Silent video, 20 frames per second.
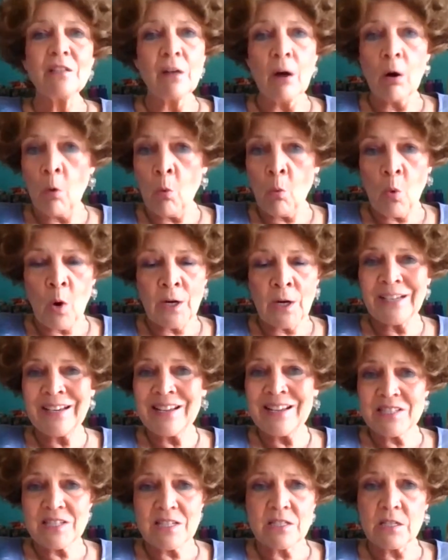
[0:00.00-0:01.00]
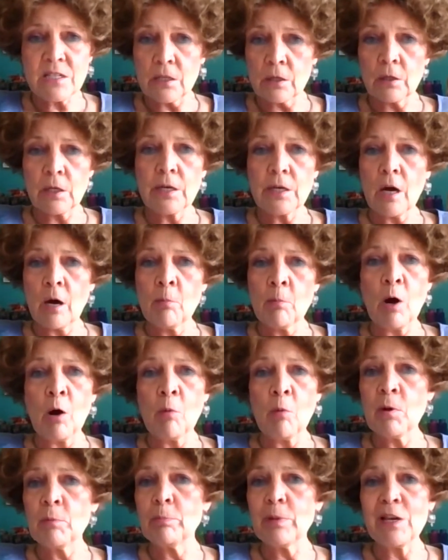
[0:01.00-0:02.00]
You don't want to necessarily come
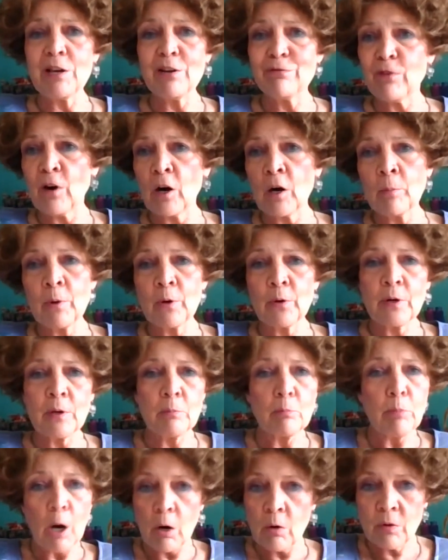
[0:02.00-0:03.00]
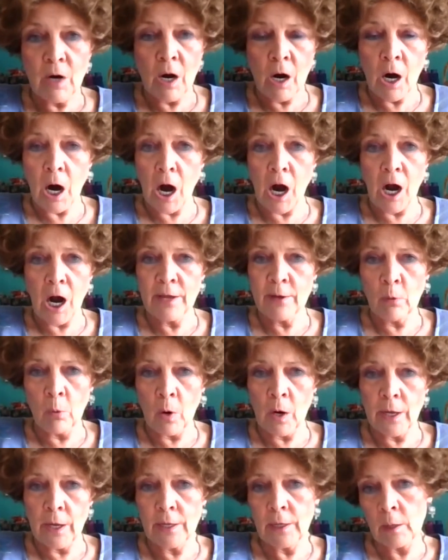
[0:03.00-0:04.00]
home and be a farmer in Podunk,
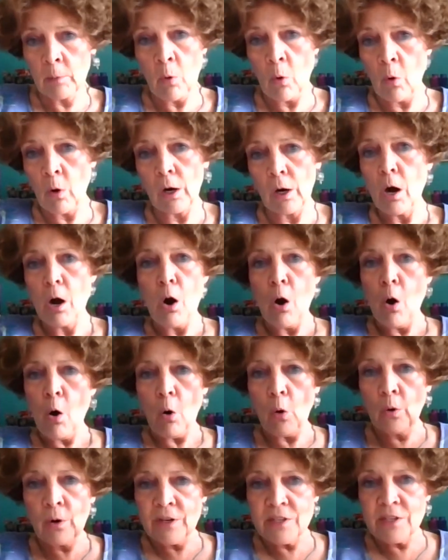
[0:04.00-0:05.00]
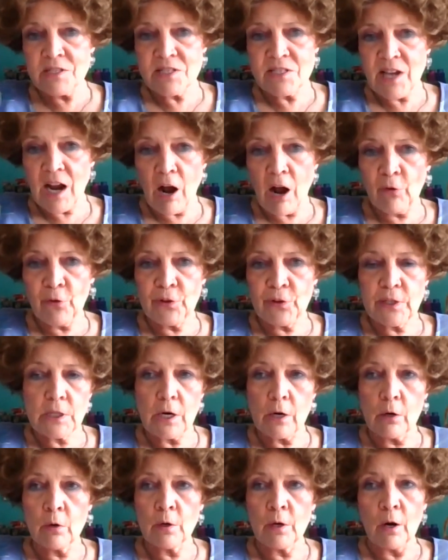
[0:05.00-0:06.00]
Iowa anymore, or in South
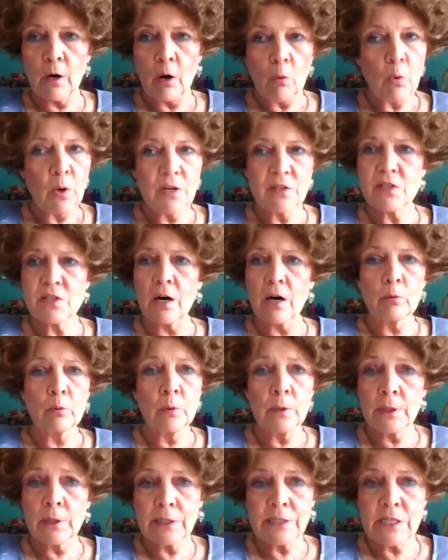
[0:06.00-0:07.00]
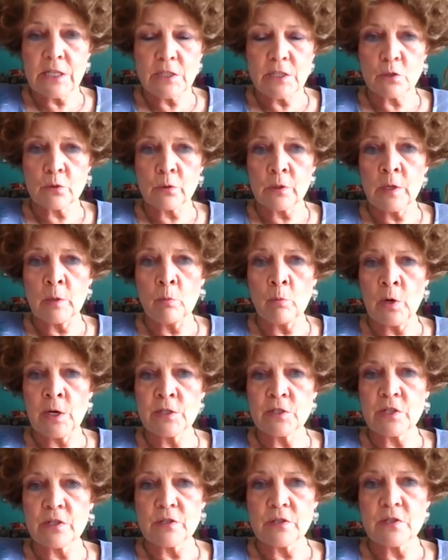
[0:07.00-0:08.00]
Dakota, where it's got really extreme
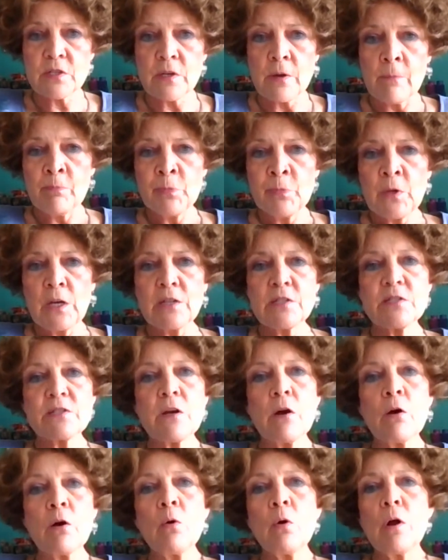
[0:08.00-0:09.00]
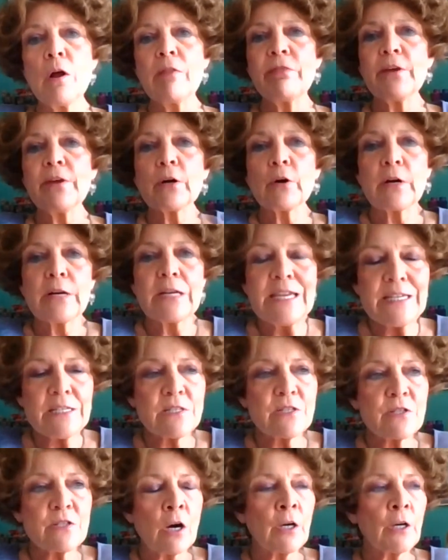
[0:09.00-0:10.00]
winters. And so their
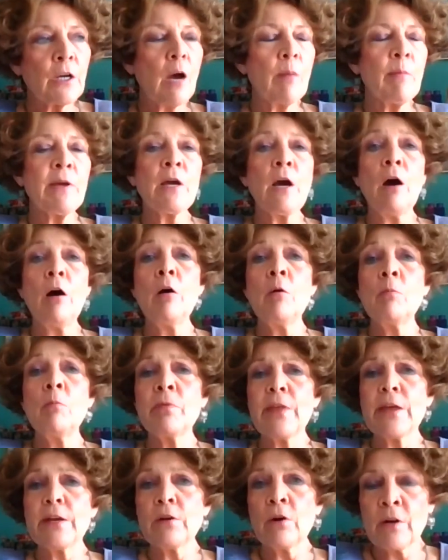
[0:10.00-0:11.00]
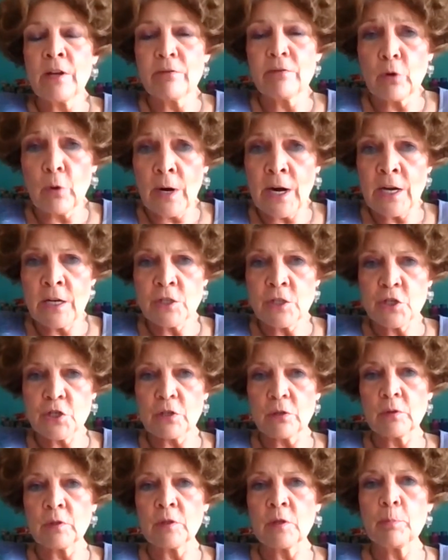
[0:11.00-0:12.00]
kids aren't coming home, they don't have
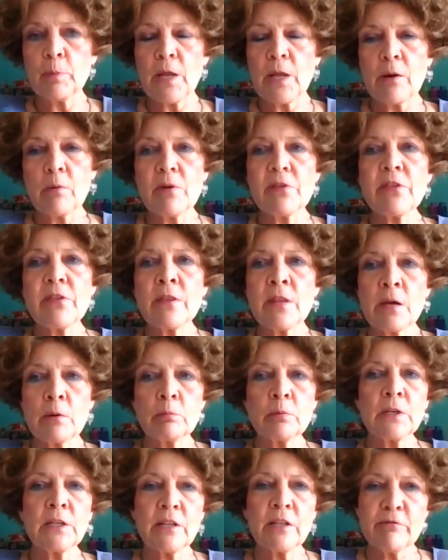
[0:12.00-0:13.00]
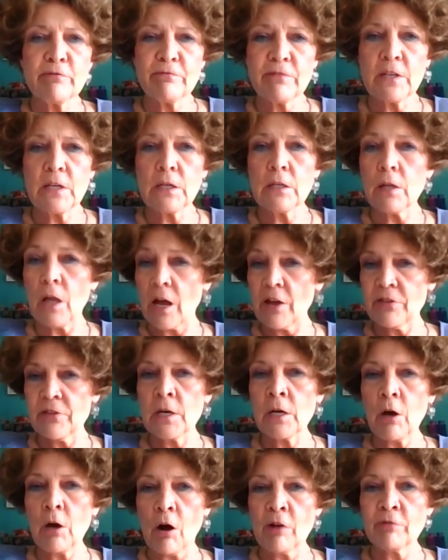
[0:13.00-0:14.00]
grandchildren to play with, and they really feel, I
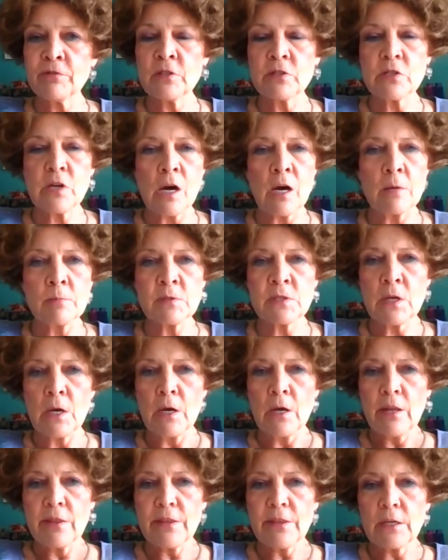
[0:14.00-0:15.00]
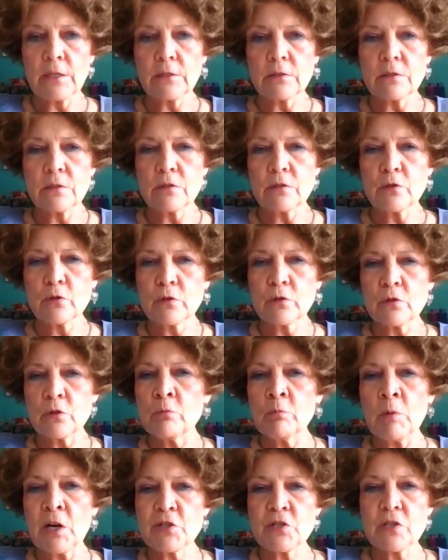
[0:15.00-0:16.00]
think, oftentimes that
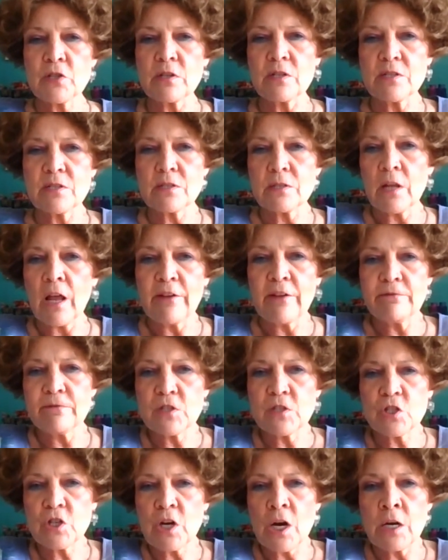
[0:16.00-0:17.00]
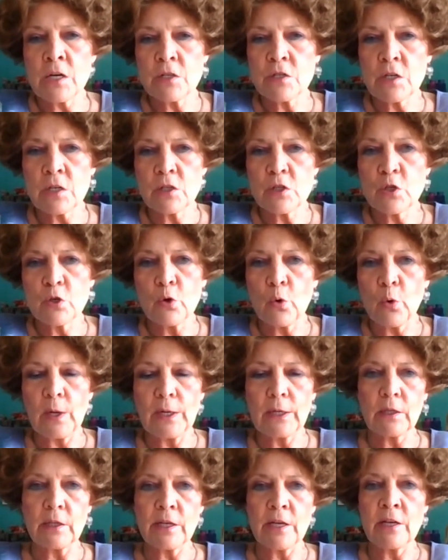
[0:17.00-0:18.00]
too much of this life is changing too
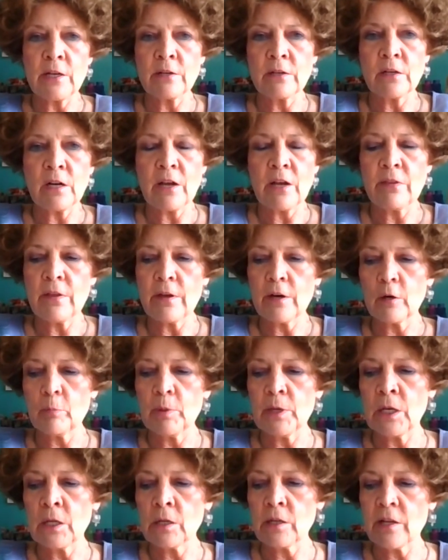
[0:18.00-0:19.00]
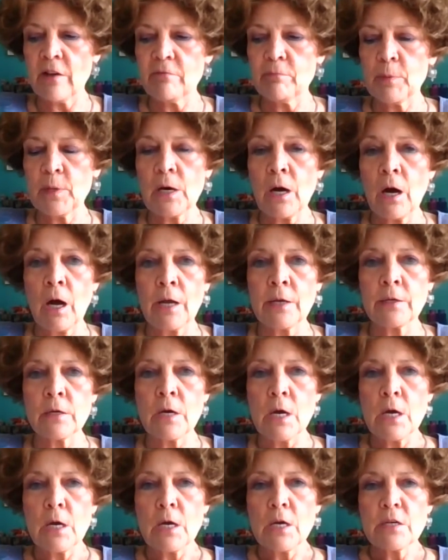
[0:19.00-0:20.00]
quickly and they're being left behind.